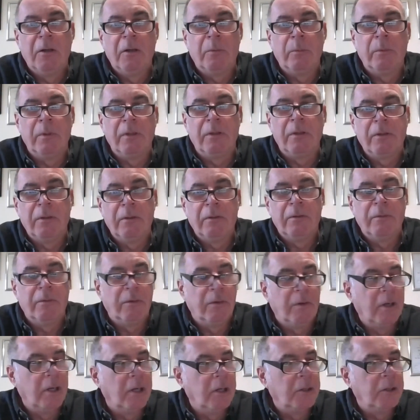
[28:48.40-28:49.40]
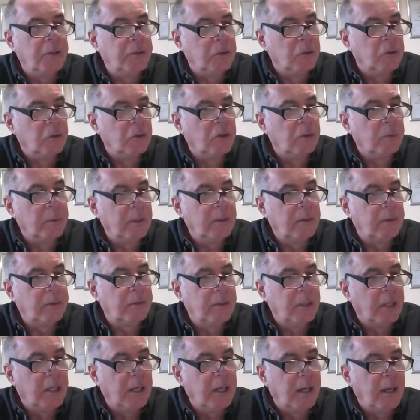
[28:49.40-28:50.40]
with a door with
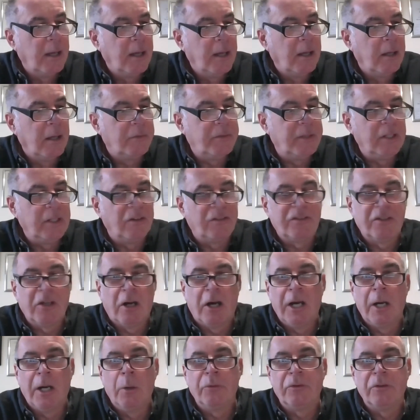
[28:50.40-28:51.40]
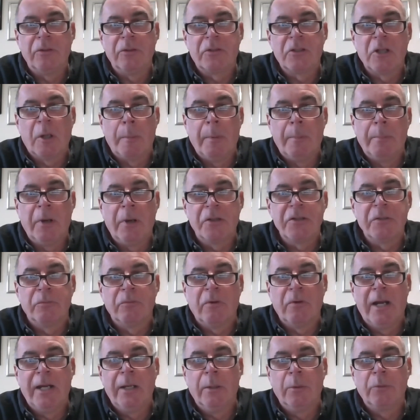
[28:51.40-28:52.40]
thin stiles and top and bottom
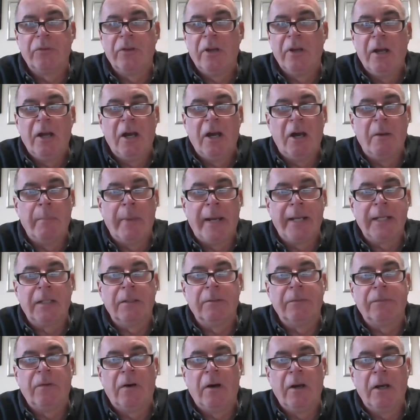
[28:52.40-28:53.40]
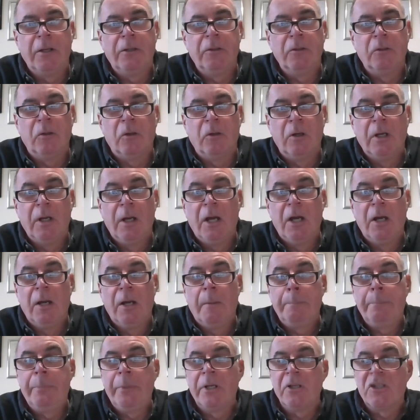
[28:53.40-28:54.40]
rails and make it a fire door.
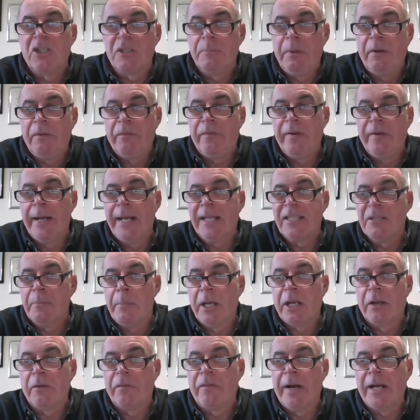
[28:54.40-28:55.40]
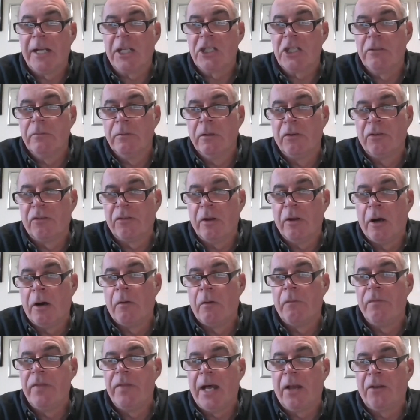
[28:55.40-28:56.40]
But to be fair to manufacturers
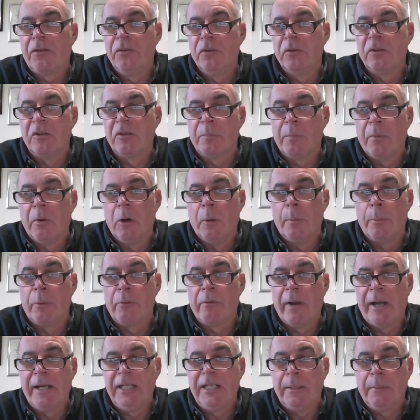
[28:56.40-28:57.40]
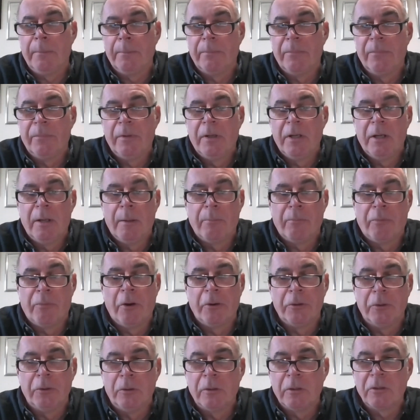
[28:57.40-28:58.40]
of that sort of upgrading
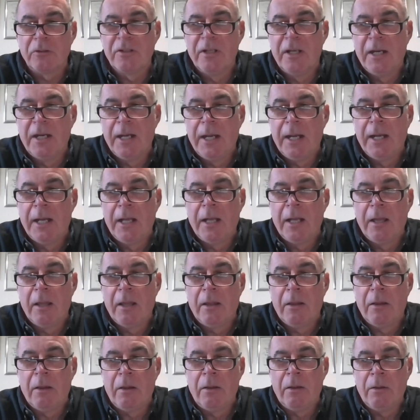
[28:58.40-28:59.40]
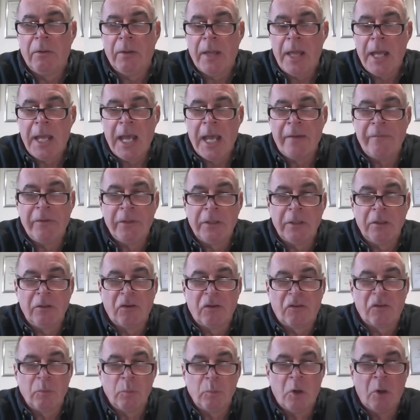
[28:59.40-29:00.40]
product,
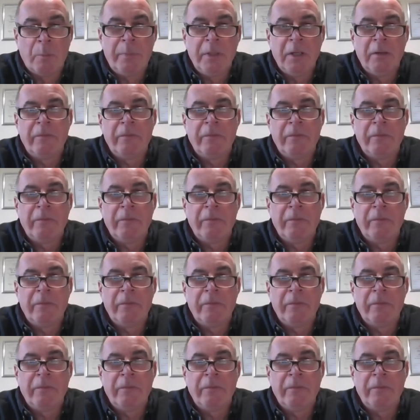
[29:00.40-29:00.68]
evidence will be